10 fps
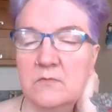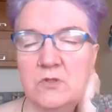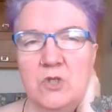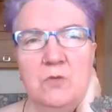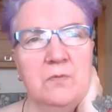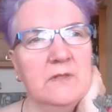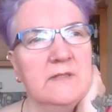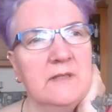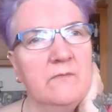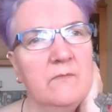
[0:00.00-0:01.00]

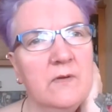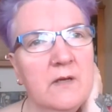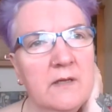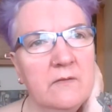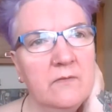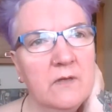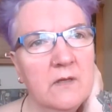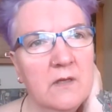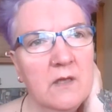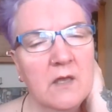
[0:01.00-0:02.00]
2.75
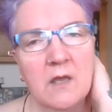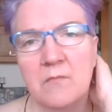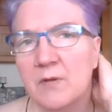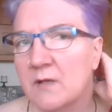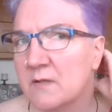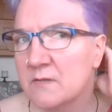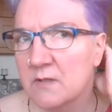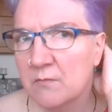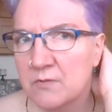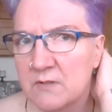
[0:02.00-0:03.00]
because
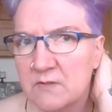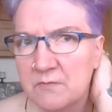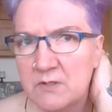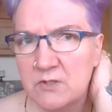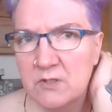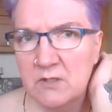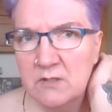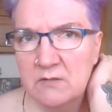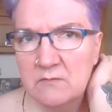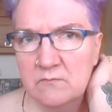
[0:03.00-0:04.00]
I wanted to switch to
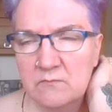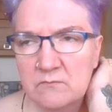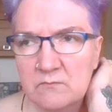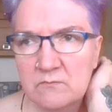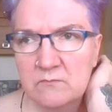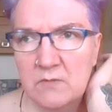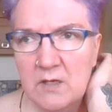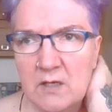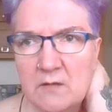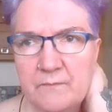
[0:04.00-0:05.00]

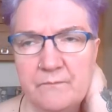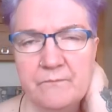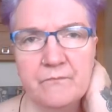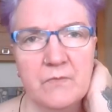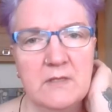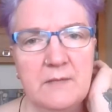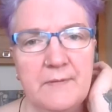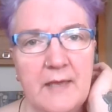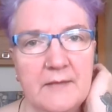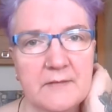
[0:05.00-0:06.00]

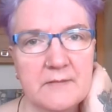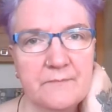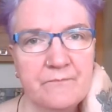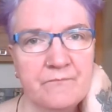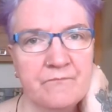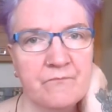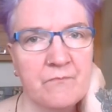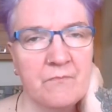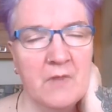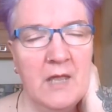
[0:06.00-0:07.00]
TPNs,
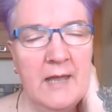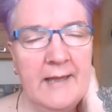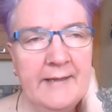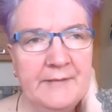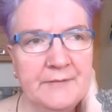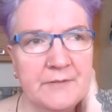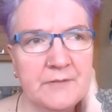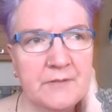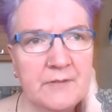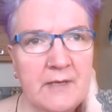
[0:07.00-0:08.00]
and
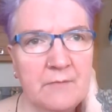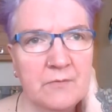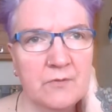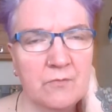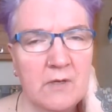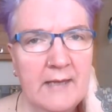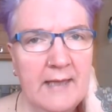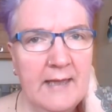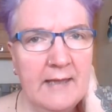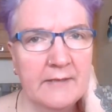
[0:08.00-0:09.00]
that was all I
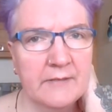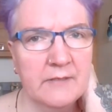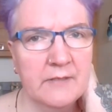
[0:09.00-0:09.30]
had.